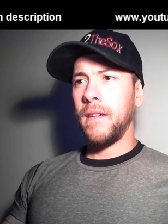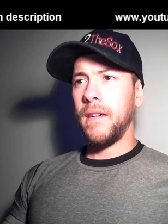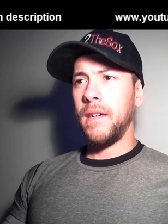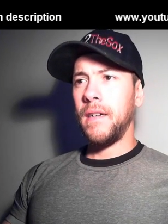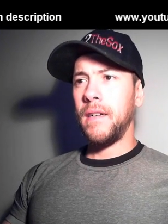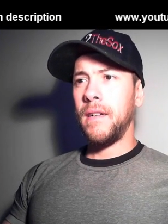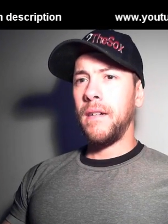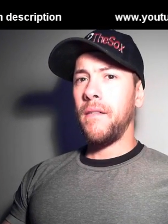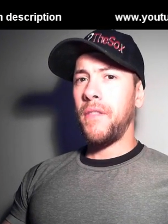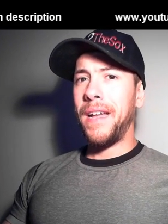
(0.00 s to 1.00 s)

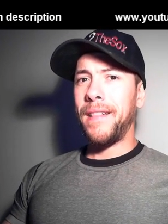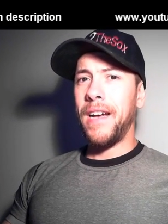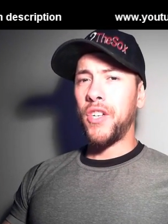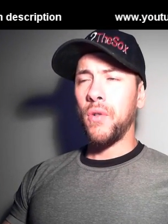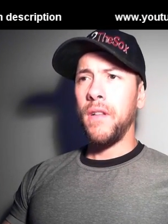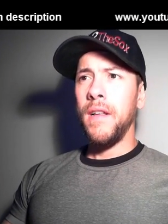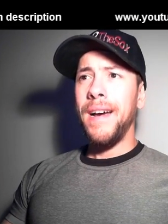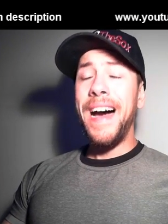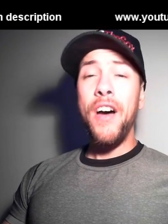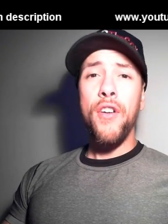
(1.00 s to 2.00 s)
uh, that natural.
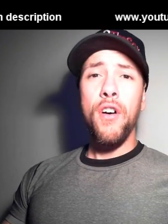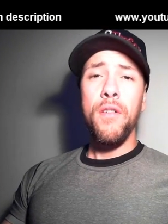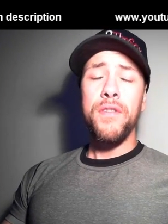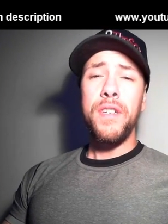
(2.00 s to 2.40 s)
I don't know.